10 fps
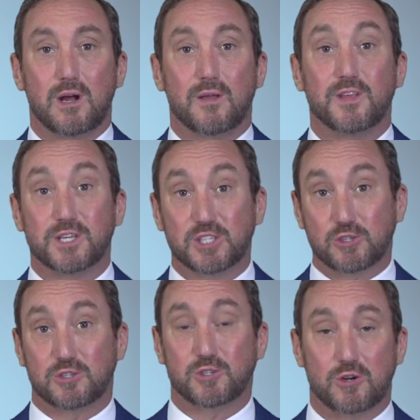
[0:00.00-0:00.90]
The
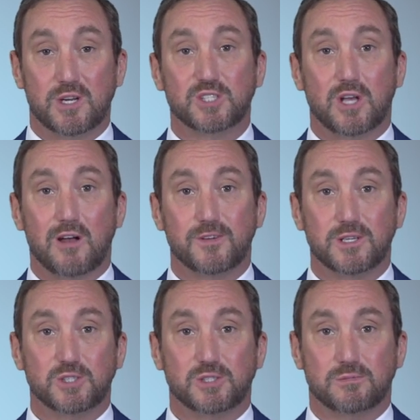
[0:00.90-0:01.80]
district attorney's
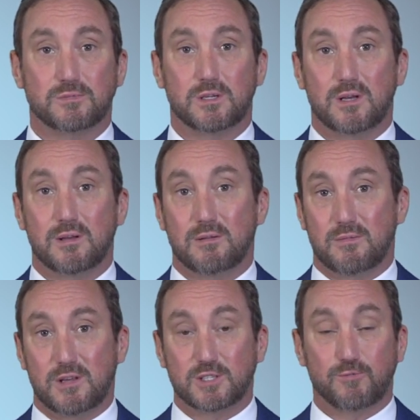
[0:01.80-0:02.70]
office
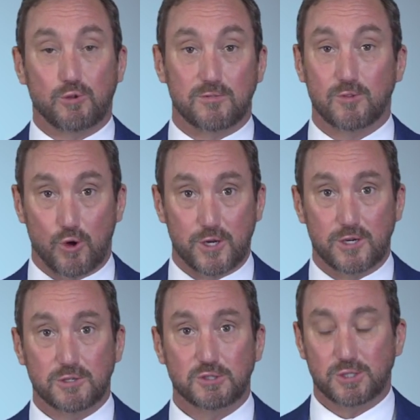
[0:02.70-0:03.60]
is full of
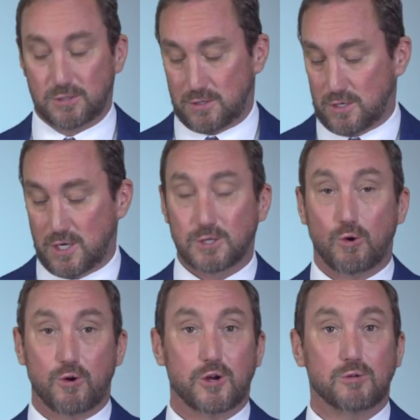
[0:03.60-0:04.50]
lawyers. A
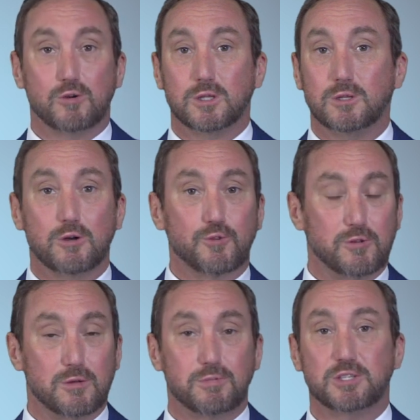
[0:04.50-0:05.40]
lawyer will look through
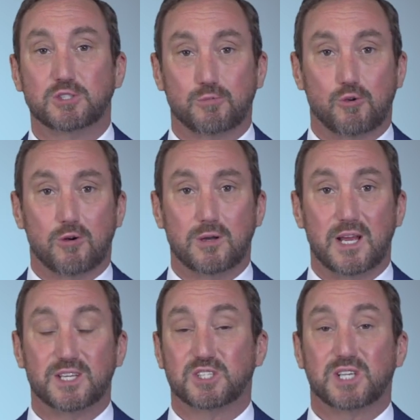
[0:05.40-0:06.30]
the police report
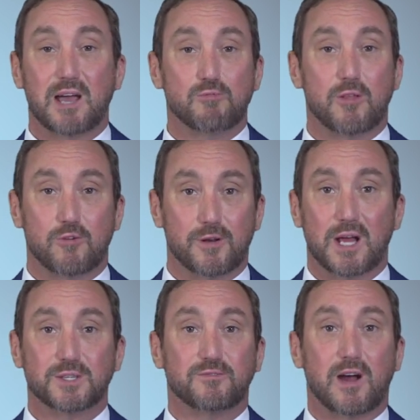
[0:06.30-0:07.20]
and decide whether or
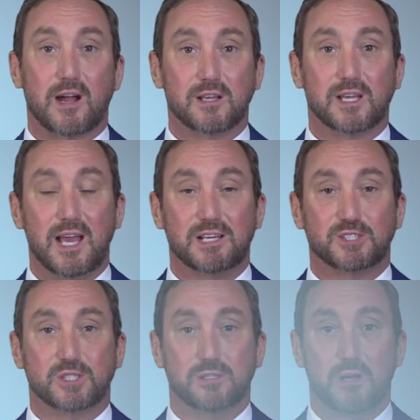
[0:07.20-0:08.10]
not to file a
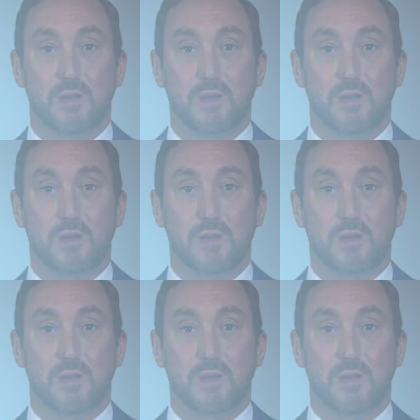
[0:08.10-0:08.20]
case.